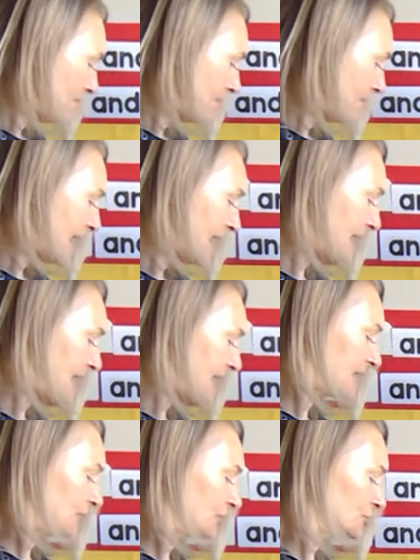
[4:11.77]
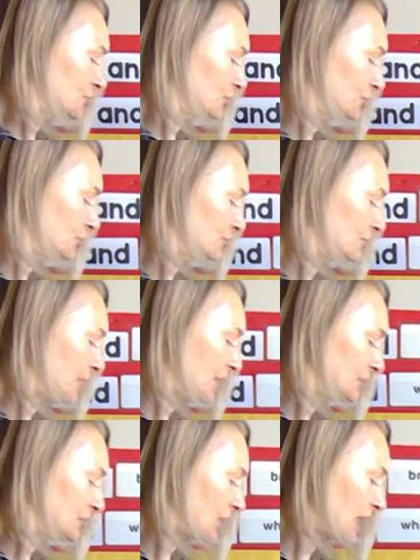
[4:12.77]
May, June,
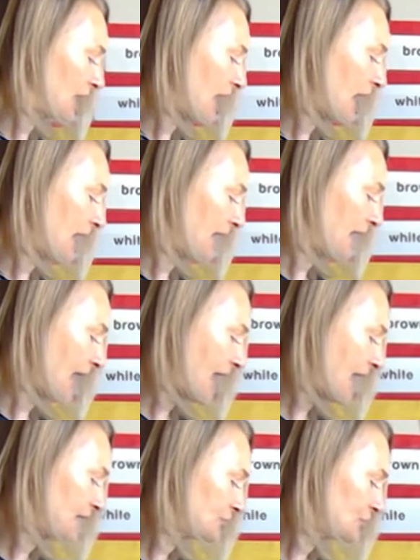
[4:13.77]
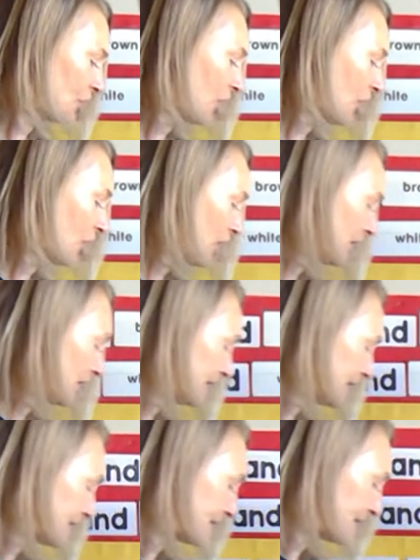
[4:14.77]
July, and
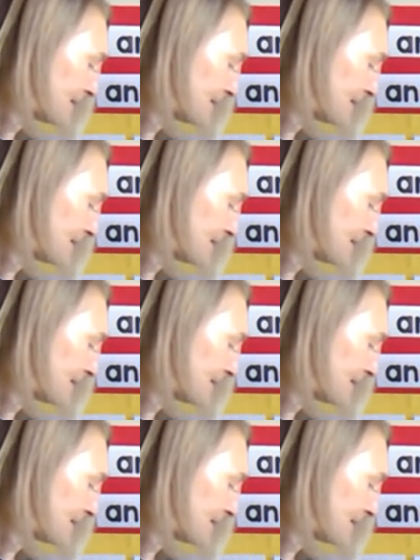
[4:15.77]
August,